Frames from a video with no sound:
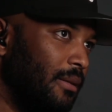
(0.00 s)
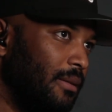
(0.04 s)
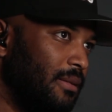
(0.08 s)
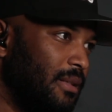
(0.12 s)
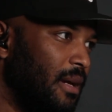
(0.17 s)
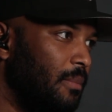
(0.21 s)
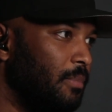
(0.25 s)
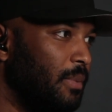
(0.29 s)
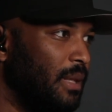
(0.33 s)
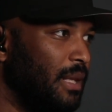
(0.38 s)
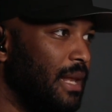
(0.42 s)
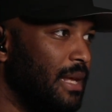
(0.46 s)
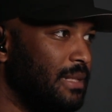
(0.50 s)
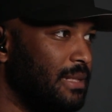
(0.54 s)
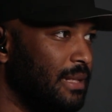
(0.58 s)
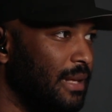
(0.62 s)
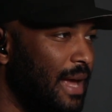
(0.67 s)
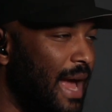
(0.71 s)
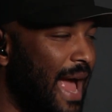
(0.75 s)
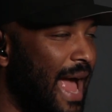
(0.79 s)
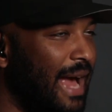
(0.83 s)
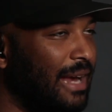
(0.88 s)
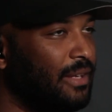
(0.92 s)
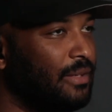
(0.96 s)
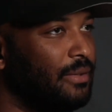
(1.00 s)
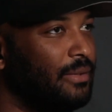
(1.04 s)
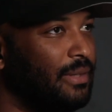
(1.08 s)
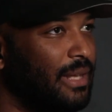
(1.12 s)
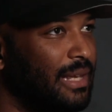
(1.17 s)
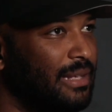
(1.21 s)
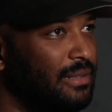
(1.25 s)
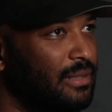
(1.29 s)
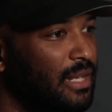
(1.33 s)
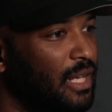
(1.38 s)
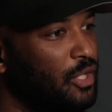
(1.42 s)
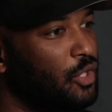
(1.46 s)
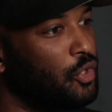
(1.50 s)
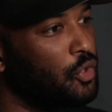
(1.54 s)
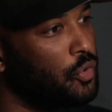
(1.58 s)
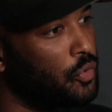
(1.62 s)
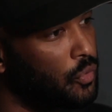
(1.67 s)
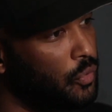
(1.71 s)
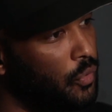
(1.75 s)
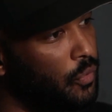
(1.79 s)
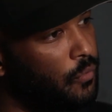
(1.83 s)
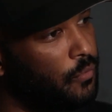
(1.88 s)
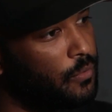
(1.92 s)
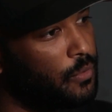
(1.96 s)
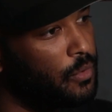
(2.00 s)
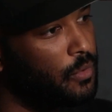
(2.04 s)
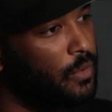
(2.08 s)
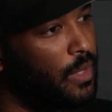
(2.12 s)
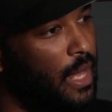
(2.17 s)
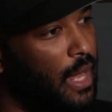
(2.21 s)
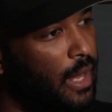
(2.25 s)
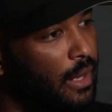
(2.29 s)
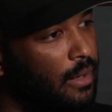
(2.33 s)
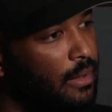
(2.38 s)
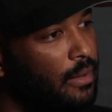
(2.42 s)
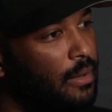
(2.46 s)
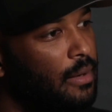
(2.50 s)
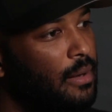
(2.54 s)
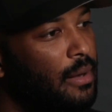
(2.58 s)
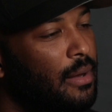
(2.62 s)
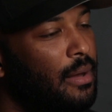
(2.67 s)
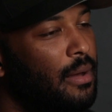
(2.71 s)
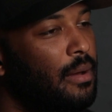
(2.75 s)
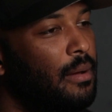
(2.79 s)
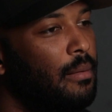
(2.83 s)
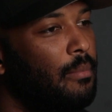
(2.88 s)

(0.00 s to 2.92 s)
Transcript: something that's truth to that,